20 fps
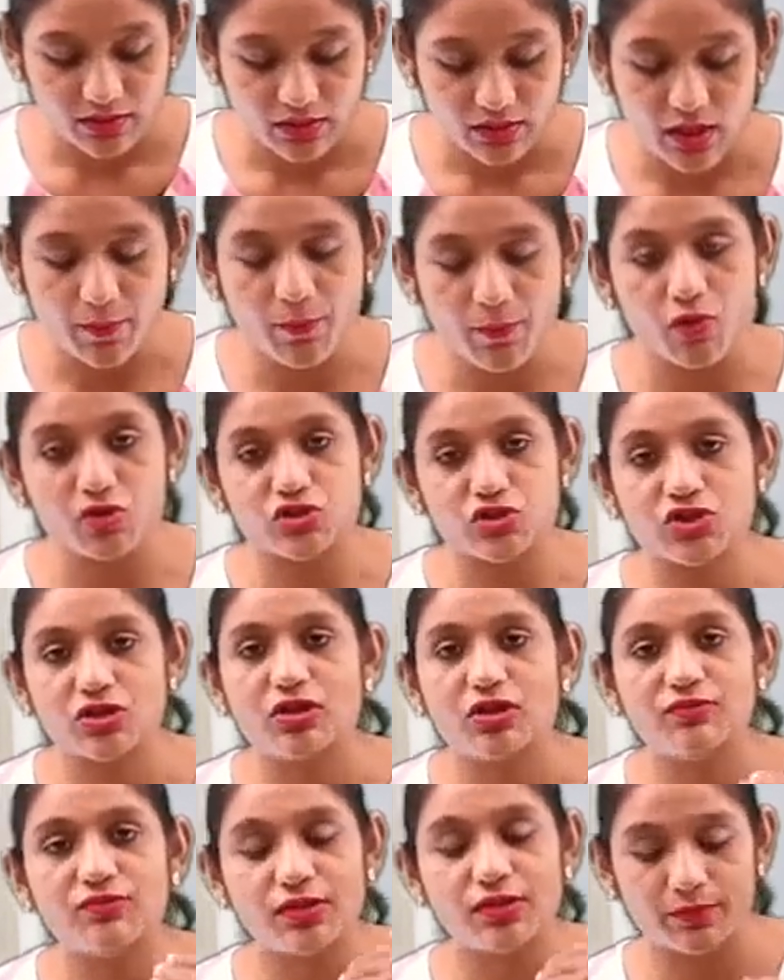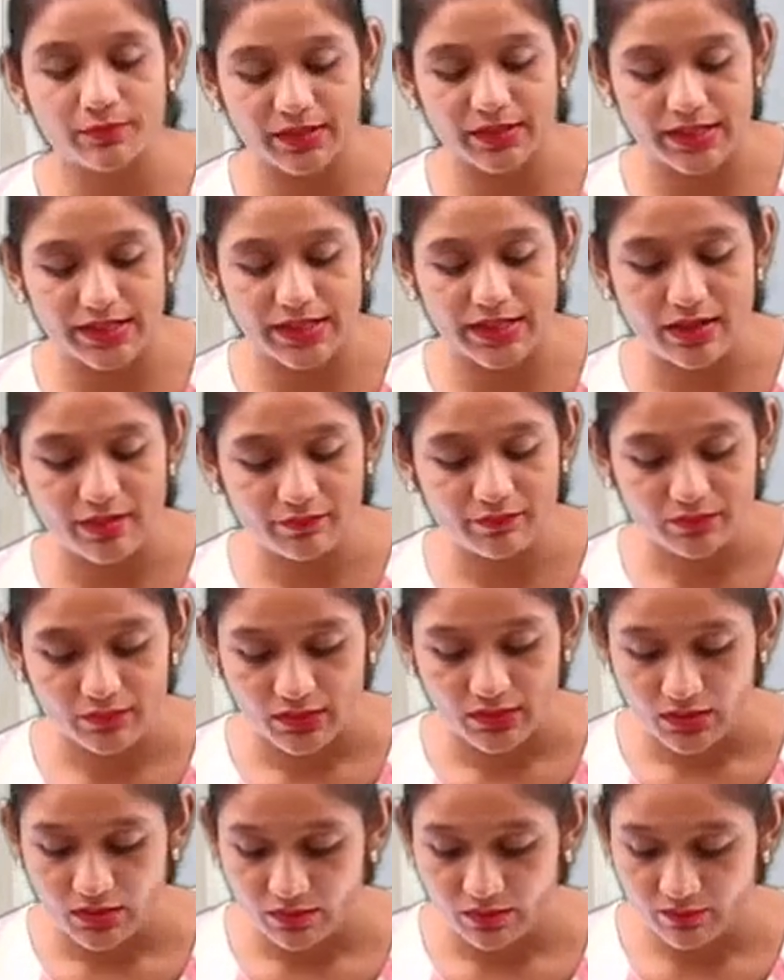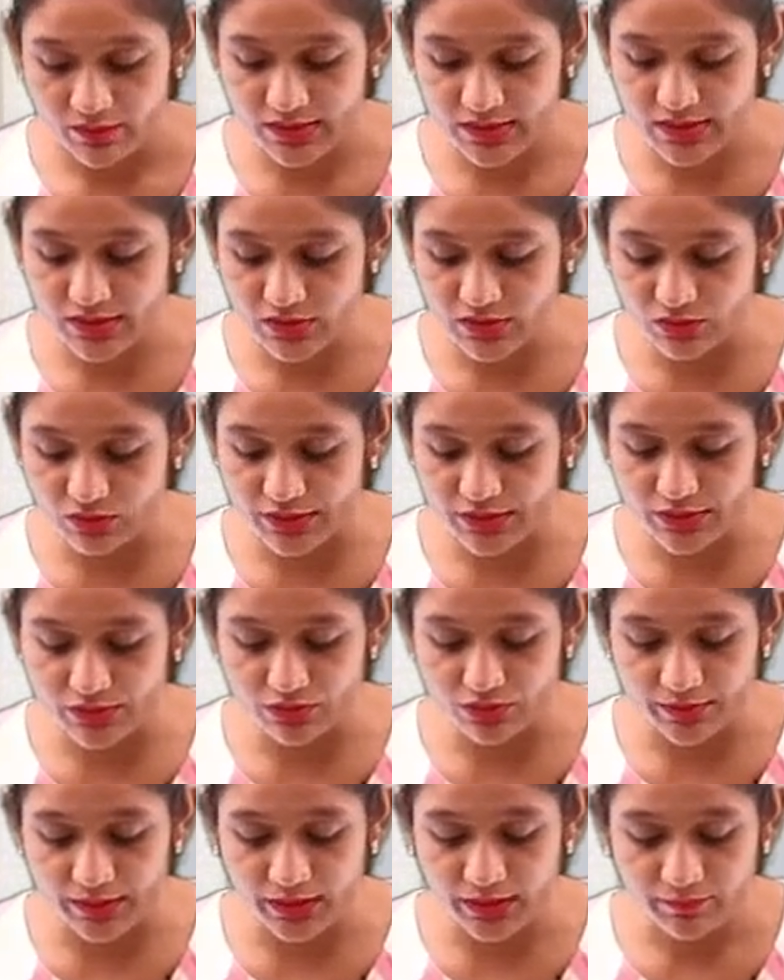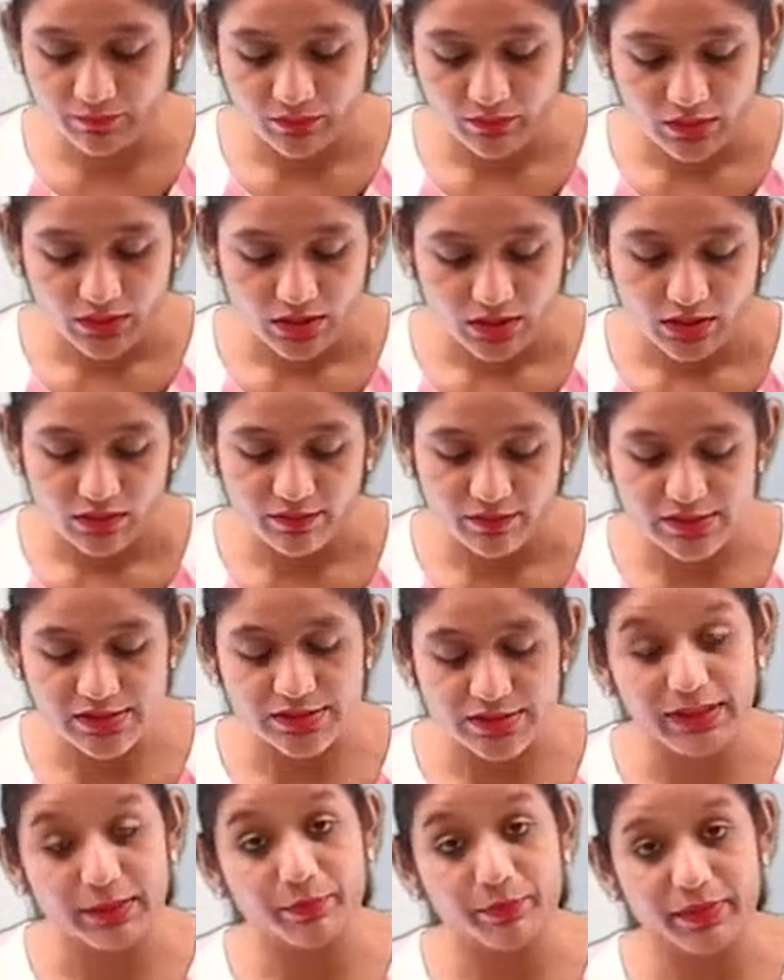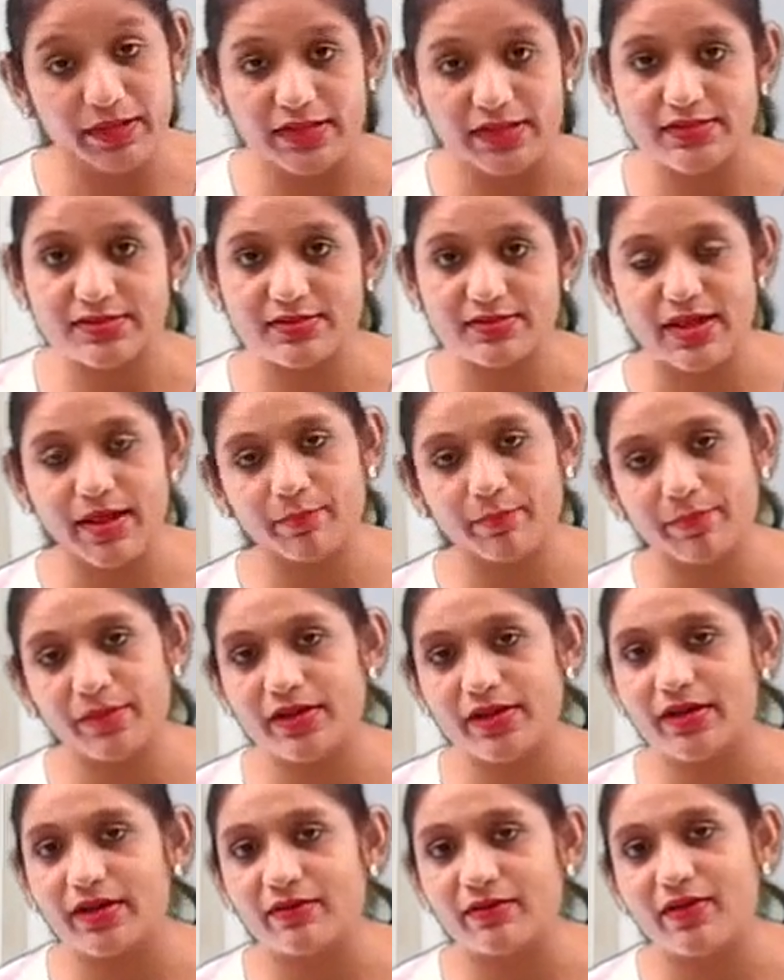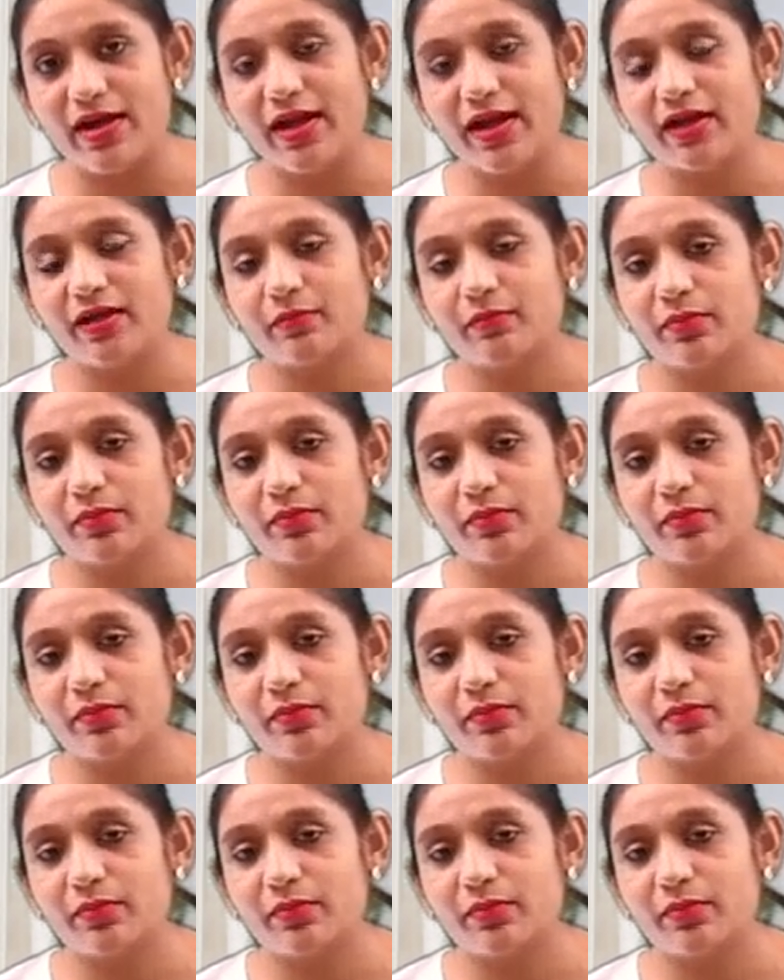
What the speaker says: the portion of the media which is going to be which depressed temporarily. Why?